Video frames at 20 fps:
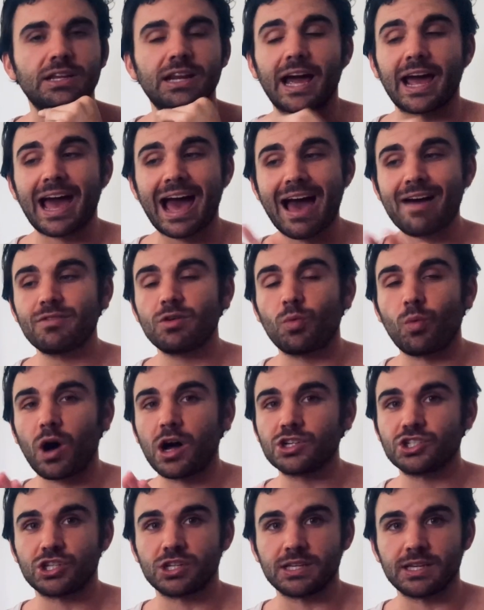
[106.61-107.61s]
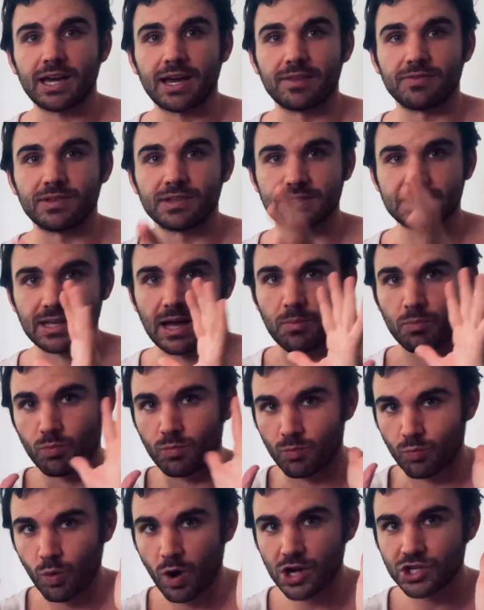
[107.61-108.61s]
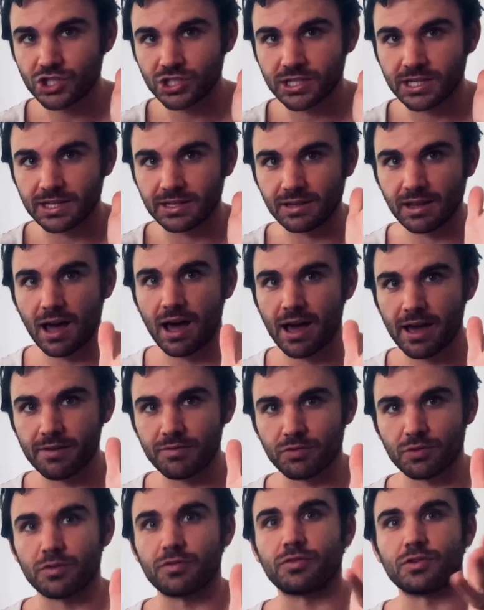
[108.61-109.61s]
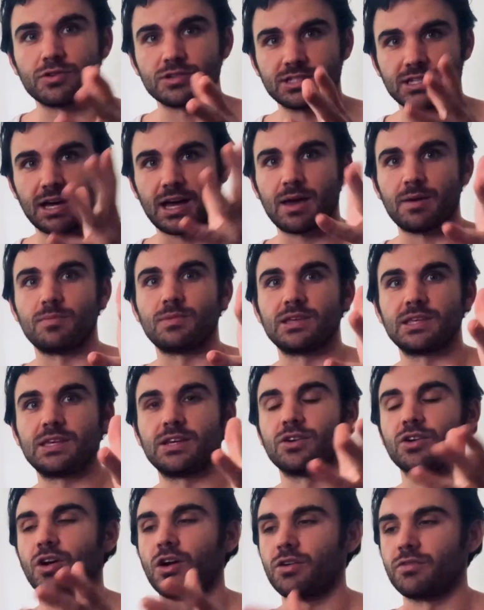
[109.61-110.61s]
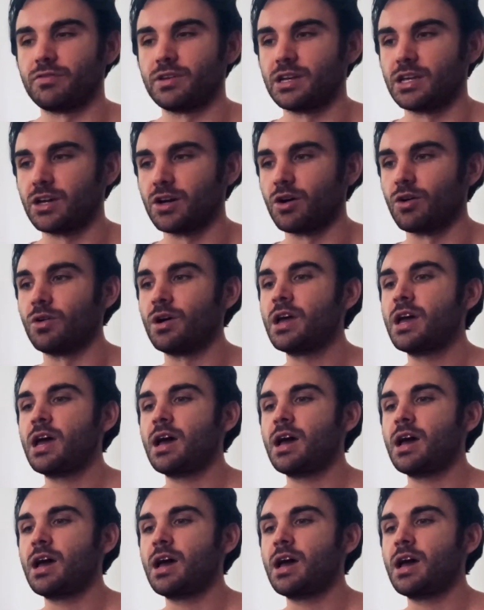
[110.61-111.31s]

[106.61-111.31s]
I haven't watched it yet. This I'm watching it live for the first time here on video.